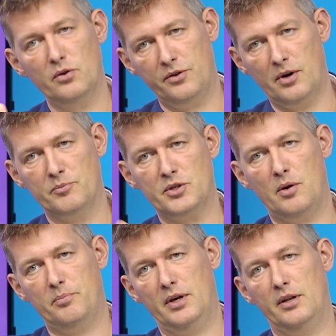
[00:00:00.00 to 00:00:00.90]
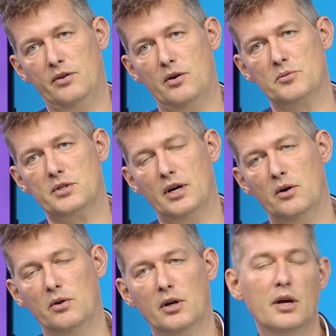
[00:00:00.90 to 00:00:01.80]
Thumbs up and thumbs
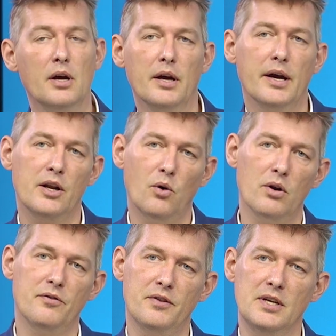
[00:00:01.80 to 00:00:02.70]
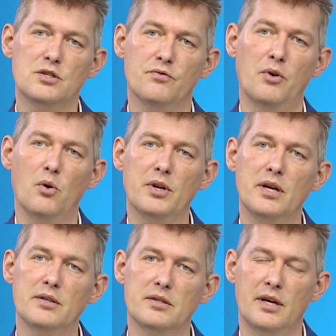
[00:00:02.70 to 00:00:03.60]
down. And all of these
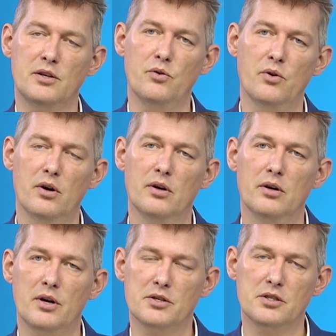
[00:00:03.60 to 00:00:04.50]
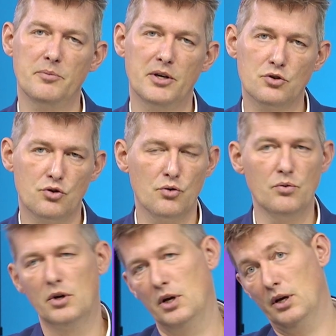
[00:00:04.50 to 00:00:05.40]
votings that your customers do,
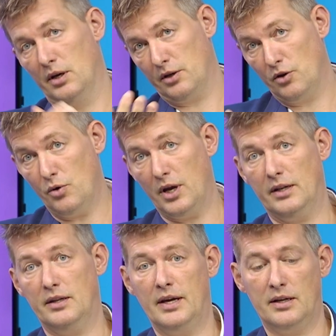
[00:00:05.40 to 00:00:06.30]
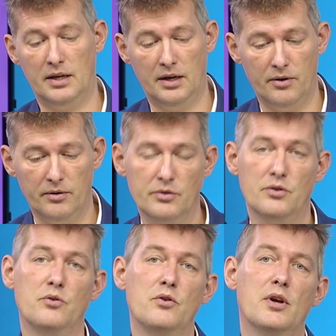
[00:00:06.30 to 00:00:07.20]
you get that here.
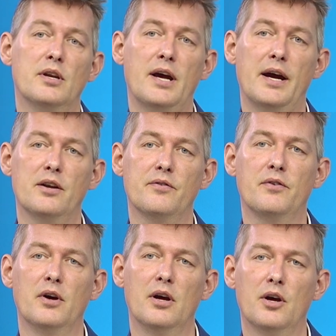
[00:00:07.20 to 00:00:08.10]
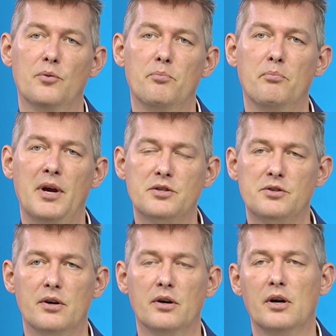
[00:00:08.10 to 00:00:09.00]
So you can kind of
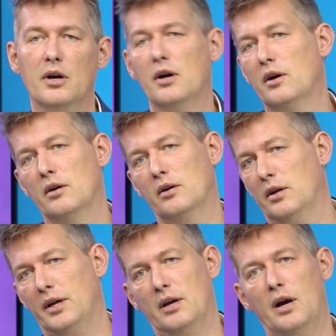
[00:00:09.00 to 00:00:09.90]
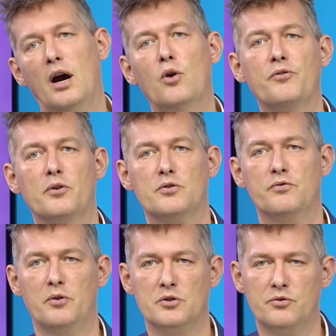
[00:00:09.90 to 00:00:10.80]
measure like how
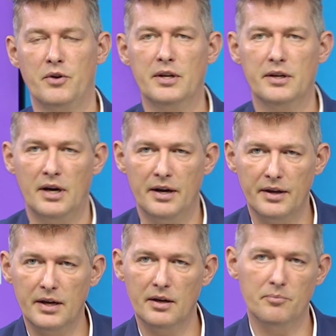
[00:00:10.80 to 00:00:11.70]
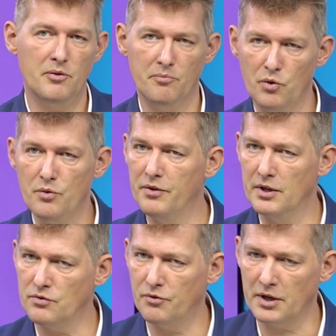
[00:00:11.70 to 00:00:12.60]
frustrated are they and remove
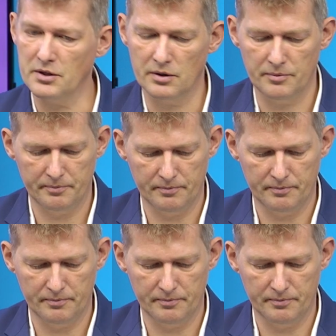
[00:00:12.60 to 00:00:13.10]
this friction.